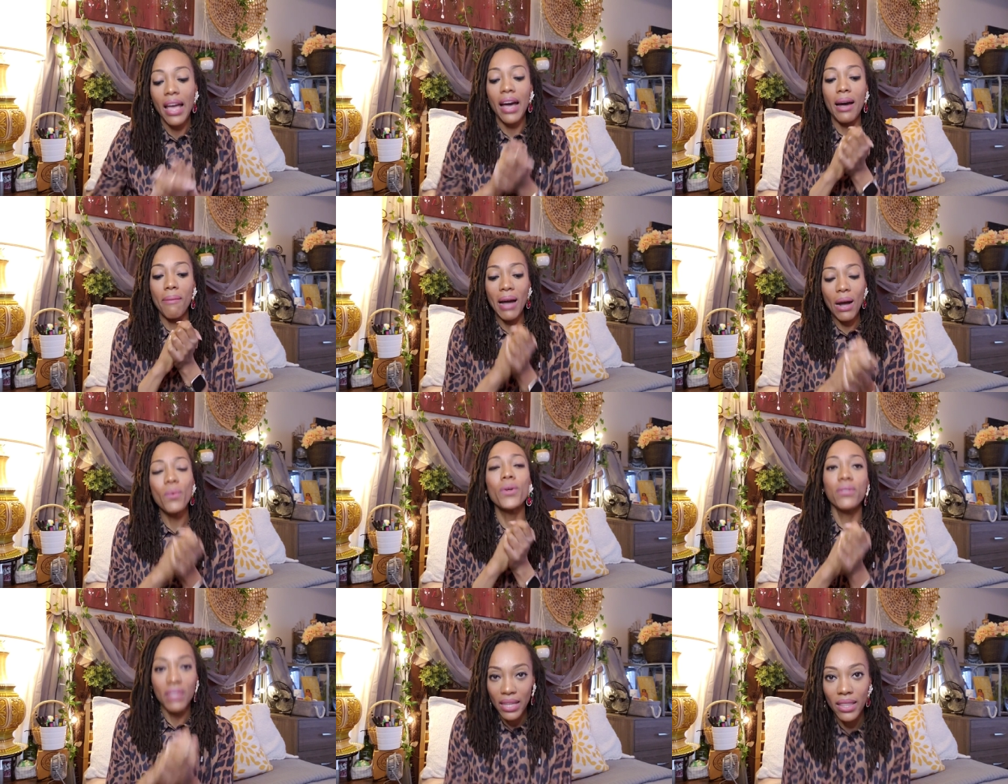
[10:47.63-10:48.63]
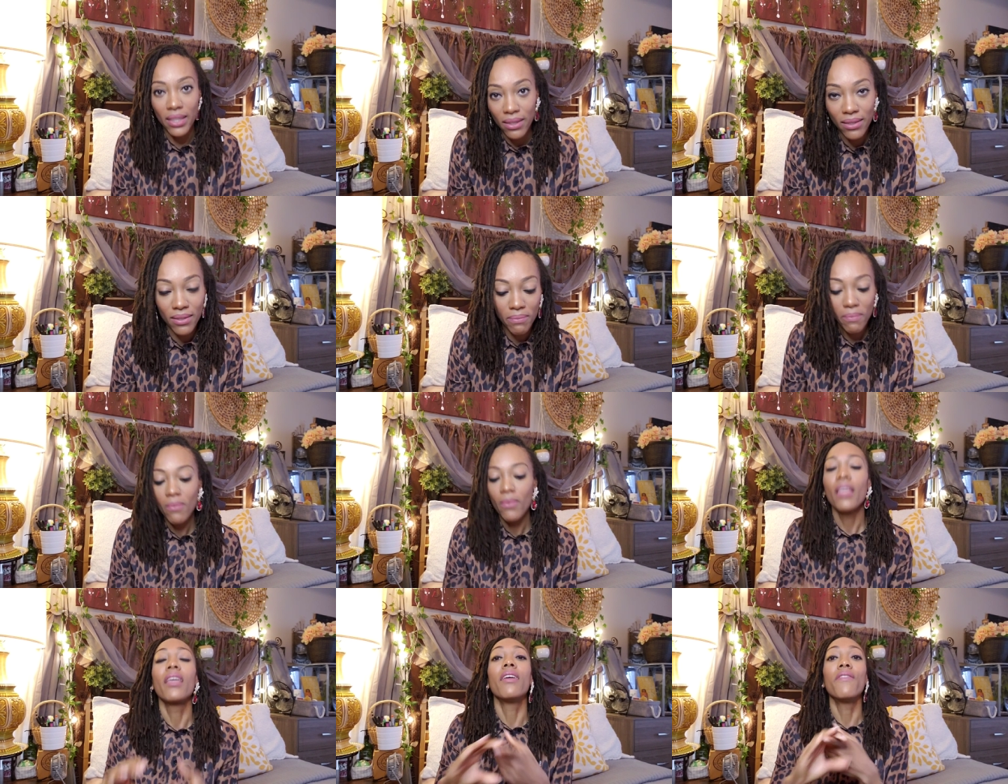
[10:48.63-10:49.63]
Um, I will say this.
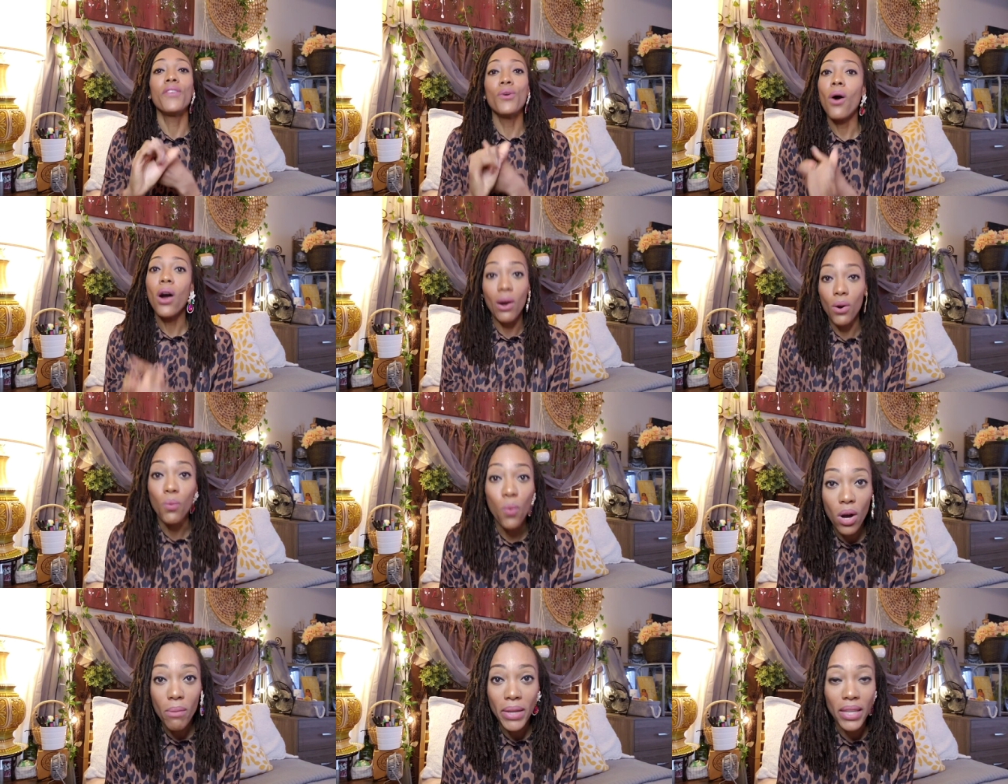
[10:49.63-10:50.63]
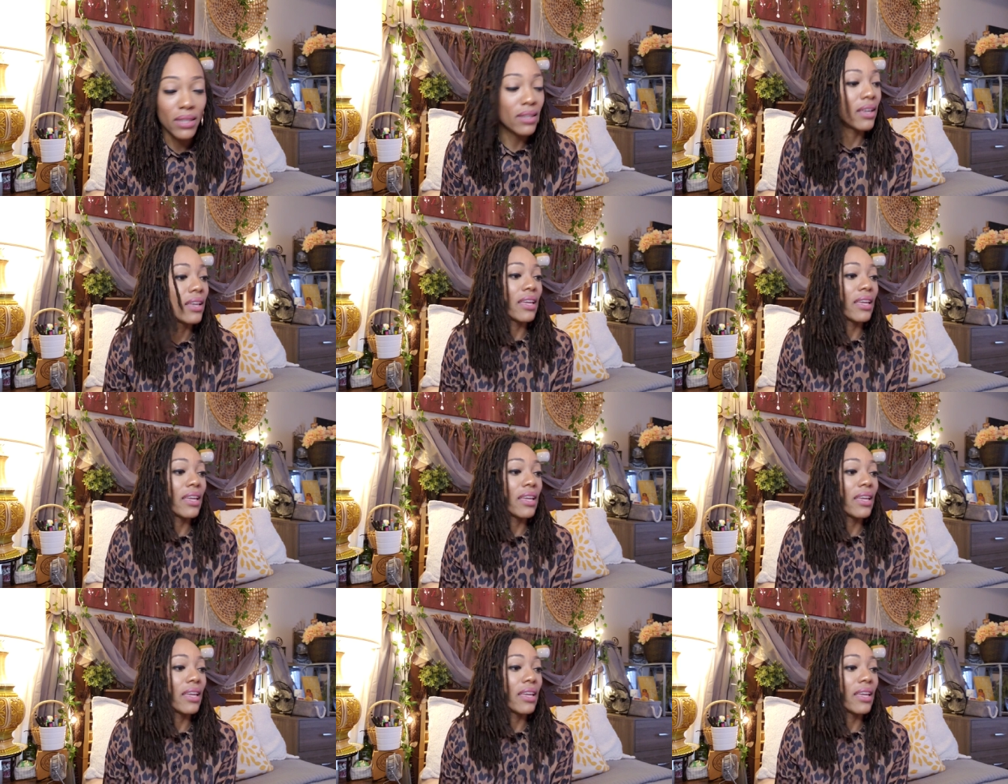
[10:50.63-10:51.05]
If you are a woman,